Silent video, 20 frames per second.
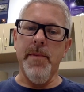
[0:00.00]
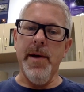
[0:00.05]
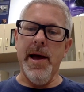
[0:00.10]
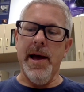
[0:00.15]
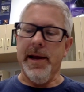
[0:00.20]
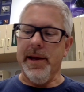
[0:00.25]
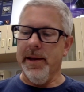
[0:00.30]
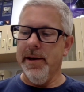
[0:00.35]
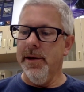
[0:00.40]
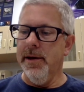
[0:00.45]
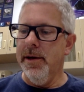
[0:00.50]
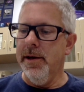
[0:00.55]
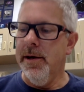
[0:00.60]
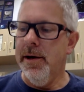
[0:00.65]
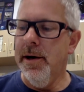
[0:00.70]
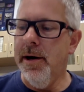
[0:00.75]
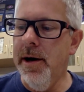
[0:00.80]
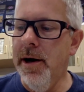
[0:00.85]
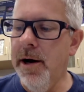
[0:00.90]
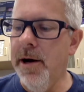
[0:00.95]
back.
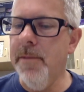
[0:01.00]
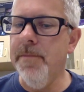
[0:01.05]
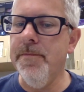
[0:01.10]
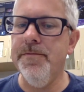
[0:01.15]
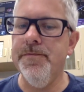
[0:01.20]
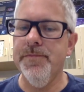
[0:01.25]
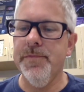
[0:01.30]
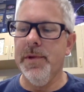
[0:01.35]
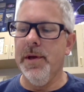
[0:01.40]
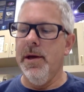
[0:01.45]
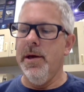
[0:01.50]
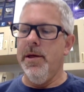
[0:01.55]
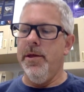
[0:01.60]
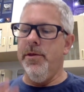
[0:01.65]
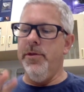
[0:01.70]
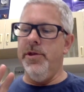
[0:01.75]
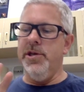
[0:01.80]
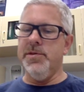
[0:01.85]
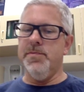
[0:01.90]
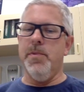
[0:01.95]

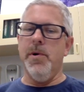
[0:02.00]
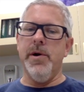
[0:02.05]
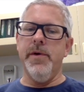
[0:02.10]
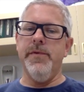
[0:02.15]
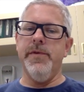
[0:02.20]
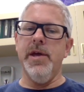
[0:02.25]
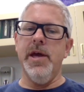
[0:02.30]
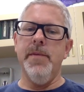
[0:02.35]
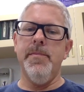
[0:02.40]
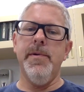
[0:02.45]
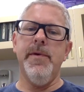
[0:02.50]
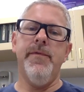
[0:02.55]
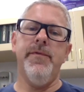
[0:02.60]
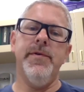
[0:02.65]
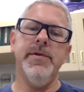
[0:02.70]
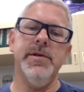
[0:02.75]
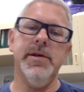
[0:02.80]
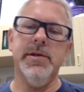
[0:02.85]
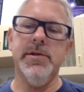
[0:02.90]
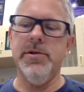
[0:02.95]
This part of the AP
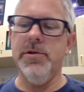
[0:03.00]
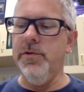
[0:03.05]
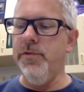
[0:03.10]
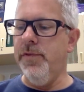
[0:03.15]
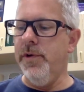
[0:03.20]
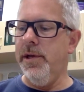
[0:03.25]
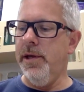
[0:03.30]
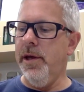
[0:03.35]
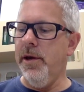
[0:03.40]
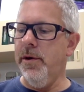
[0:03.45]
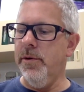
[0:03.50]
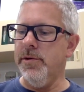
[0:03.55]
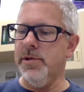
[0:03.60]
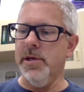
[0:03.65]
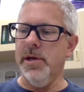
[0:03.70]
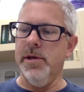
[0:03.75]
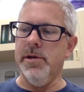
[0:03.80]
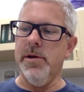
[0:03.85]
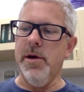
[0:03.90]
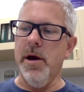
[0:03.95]
Physics 2 video is
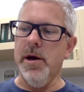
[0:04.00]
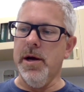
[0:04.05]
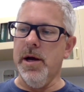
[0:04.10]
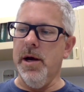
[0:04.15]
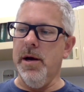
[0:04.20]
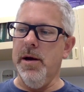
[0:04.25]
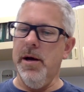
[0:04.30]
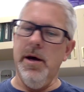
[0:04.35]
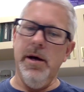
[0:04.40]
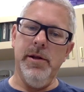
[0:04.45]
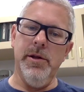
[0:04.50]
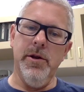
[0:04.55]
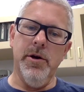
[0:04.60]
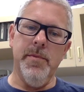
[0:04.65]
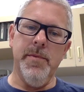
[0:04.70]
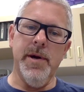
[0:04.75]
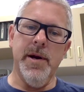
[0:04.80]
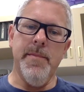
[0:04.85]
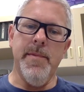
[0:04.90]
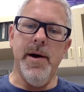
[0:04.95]
going to talk a little
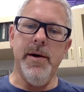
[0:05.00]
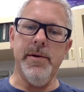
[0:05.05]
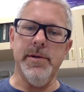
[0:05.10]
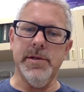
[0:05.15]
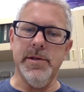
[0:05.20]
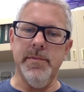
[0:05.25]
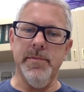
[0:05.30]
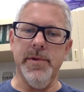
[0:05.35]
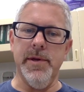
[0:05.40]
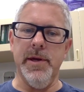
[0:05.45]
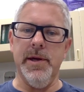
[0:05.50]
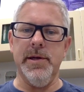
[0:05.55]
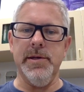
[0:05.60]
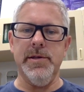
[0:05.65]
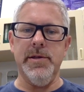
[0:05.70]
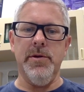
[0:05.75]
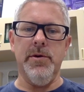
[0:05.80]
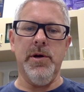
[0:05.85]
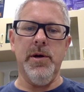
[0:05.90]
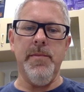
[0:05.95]
bit about some things
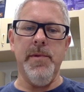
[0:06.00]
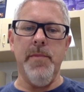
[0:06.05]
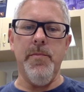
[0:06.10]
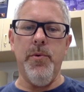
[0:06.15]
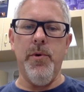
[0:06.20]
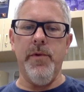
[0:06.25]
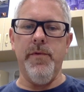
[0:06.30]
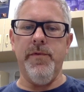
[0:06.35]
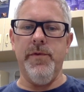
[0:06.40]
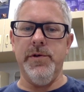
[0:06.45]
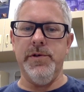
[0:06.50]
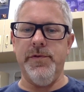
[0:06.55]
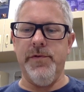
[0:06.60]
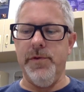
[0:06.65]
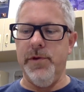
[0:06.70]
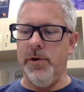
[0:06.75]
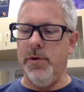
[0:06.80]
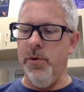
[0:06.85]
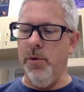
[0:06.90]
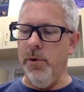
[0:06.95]
that are going to be important for us for
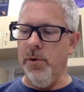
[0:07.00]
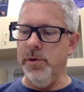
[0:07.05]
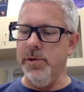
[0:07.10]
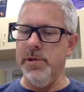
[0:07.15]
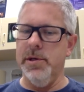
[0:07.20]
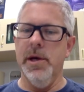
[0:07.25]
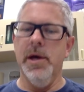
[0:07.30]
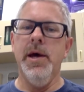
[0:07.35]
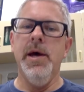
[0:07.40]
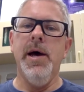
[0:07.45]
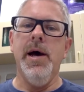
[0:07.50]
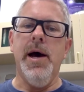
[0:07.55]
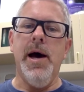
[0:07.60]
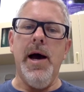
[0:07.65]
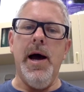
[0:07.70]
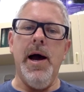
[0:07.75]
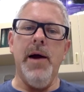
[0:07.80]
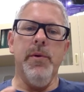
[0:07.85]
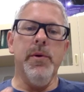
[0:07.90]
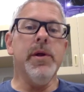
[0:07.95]
the course.
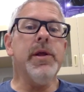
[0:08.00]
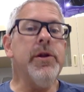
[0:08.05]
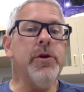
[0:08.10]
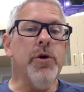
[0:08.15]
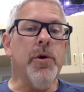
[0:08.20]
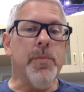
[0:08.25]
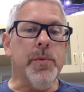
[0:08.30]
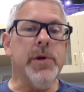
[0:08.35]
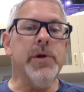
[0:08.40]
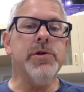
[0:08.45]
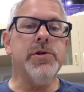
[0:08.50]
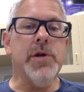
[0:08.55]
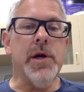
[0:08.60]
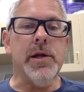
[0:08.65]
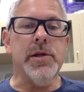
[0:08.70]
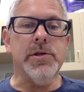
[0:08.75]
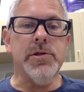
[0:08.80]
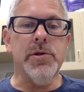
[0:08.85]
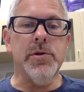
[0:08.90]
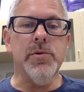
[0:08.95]
I really do
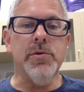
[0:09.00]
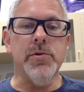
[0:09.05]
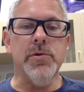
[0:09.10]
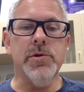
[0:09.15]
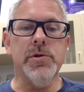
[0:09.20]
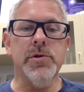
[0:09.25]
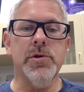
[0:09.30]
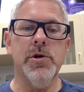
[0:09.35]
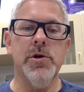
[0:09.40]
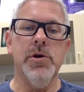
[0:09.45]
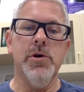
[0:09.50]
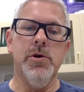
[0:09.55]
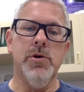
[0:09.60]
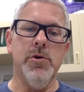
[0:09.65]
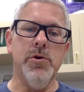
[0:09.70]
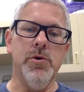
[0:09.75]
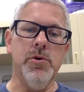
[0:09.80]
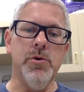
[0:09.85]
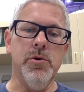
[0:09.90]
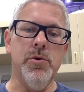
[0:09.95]
appreciate students
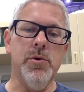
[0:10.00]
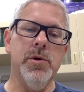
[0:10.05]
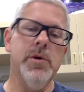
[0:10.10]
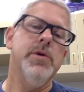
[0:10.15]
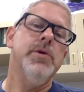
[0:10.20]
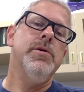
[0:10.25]
who